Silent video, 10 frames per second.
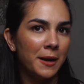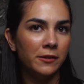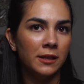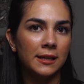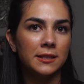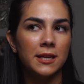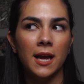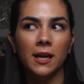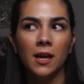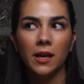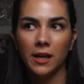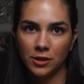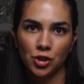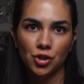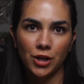my hair the next day,
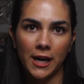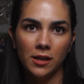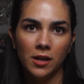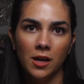it's straight.